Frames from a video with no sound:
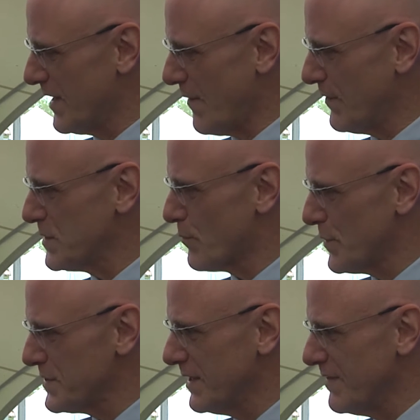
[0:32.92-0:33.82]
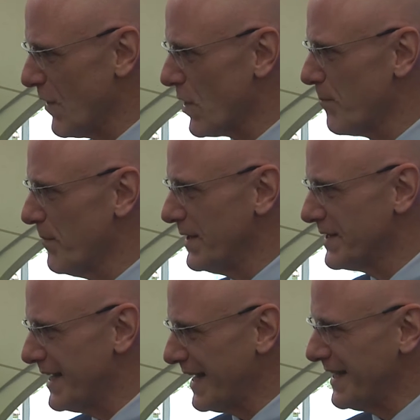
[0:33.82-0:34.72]
levels, personal
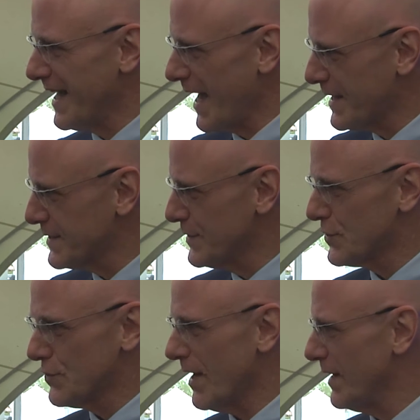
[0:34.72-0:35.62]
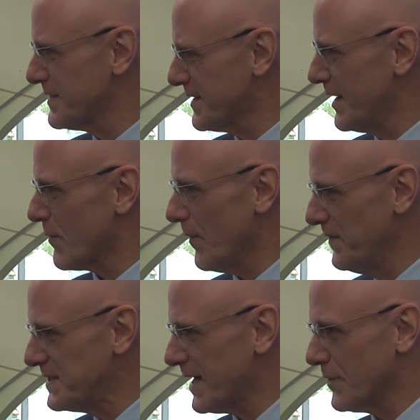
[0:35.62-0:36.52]
development, getting access to healthcare, all
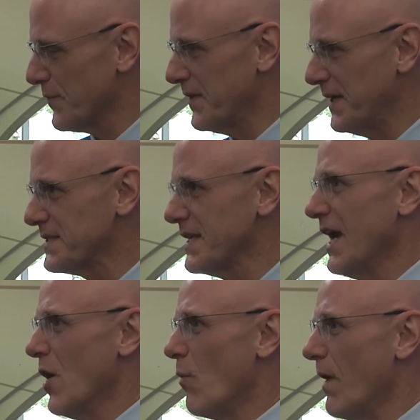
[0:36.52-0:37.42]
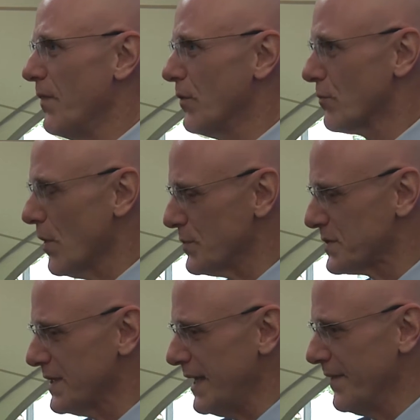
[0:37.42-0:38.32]
these kind of things. While the
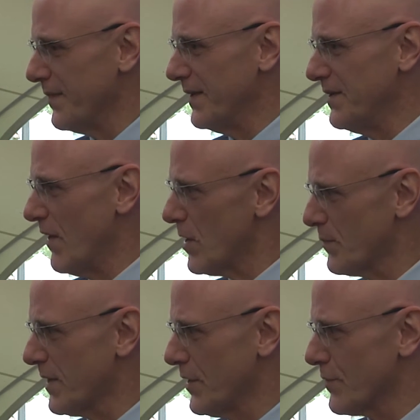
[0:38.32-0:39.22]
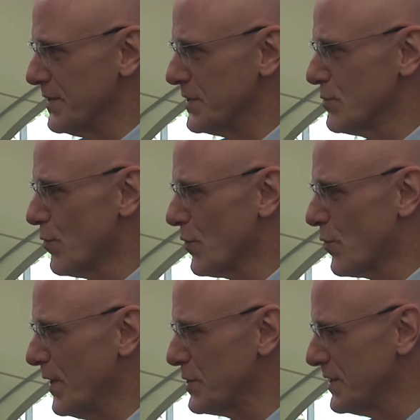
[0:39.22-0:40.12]
growth in the developed countries is more the
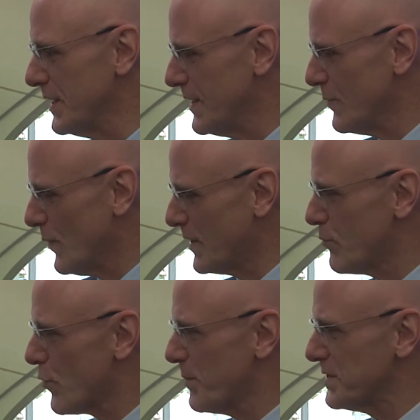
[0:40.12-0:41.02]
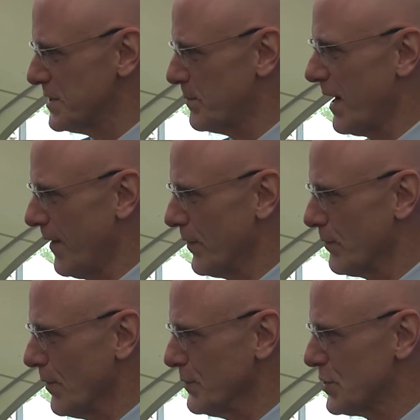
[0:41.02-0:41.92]
question, what purpose is behind the
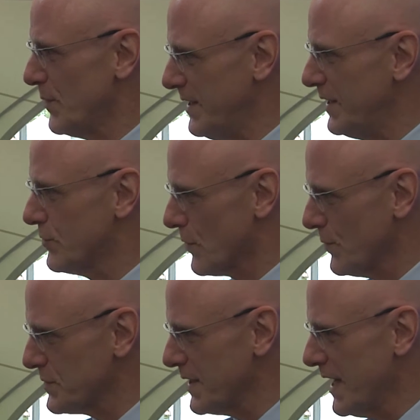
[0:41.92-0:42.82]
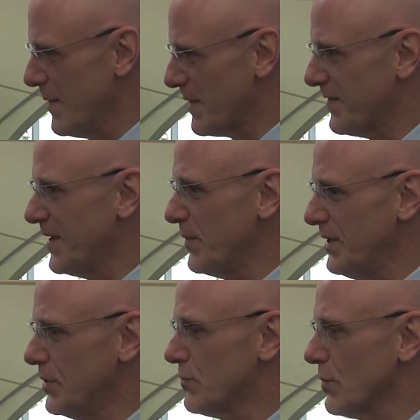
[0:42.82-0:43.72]
growth? So we need growth, but I think we
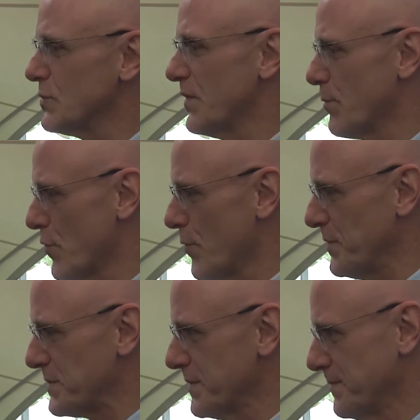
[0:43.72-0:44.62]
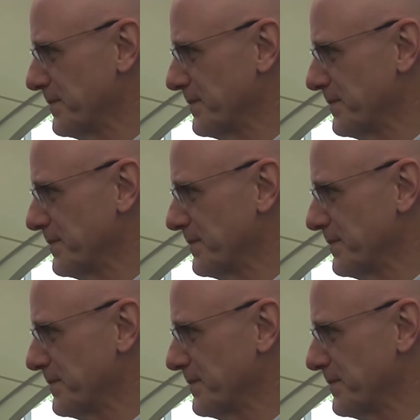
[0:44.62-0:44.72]
need growth with a purpose.